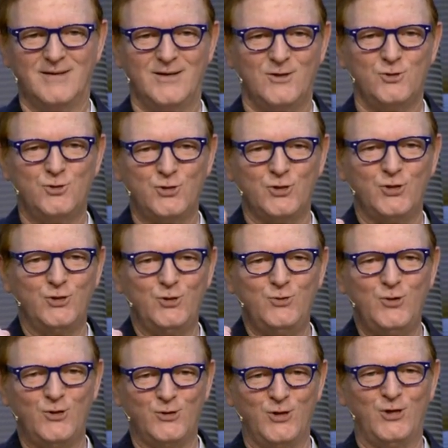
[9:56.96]
Do
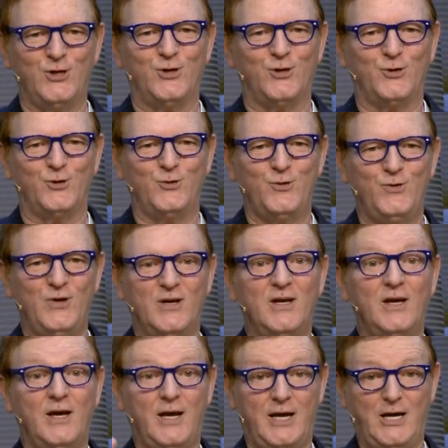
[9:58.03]
you
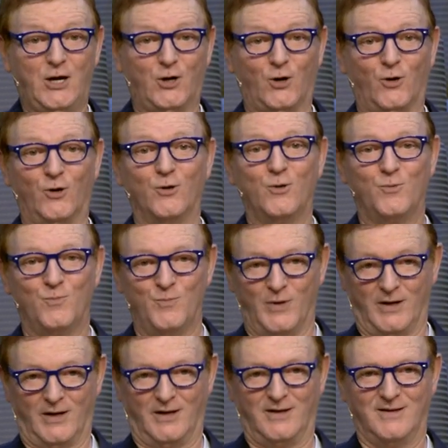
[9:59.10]
hear
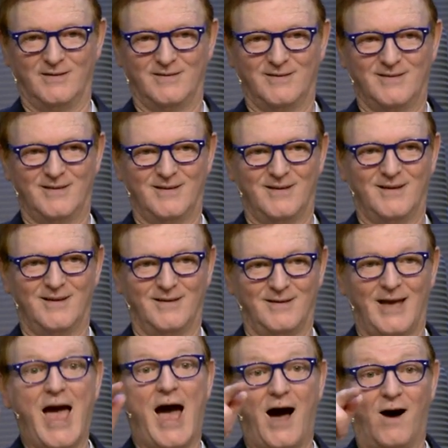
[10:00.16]
me?
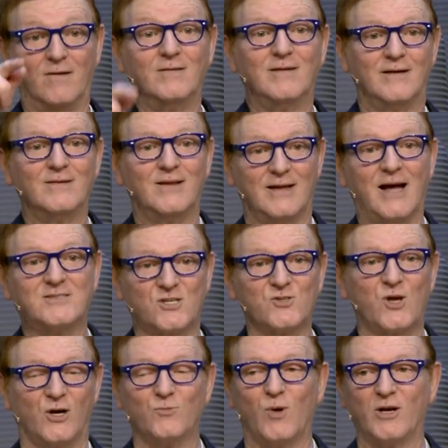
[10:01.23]
Yeah, that's a
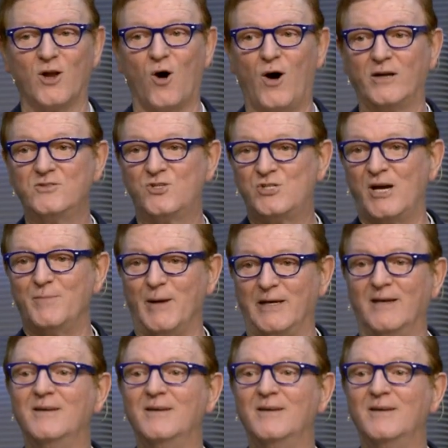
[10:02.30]
good one, Lloyd. Jimmy.